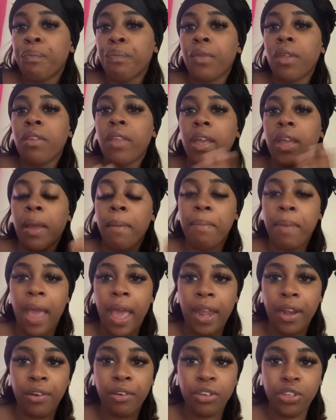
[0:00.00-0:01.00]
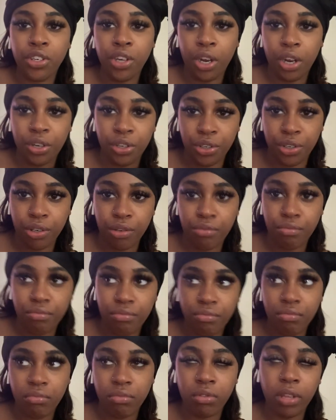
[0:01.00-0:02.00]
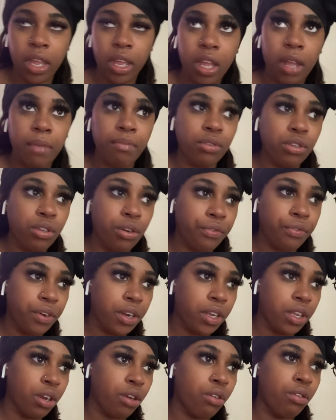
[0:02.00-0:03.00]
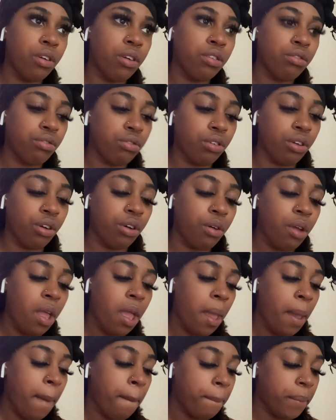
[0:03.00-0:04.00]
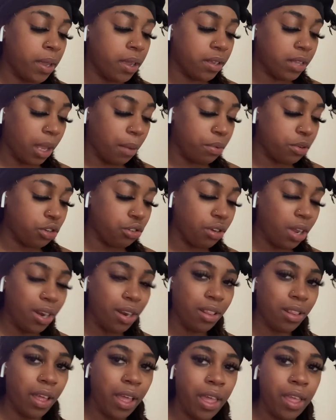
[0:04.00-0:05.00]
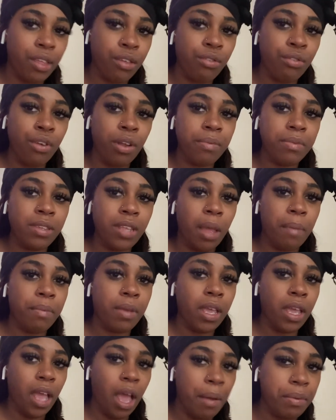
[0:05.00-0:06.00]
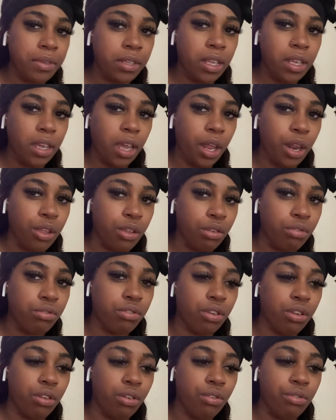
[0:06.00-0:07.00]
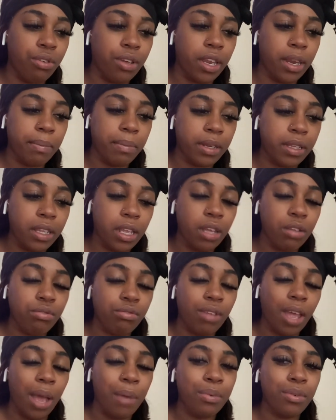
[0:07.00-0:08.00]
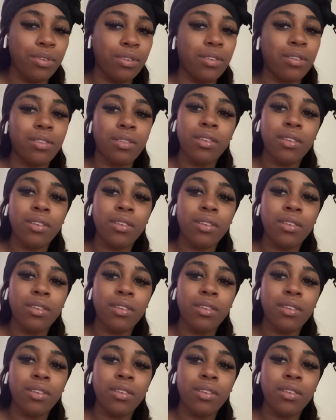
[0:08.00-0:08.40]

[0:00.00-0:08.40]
like a battery charger. Like, I'm so freaking annoyed. So, because I was trying to, like, you know what I'm saying, I'm get, I was getting kind of used to the whole camera thing, so I was,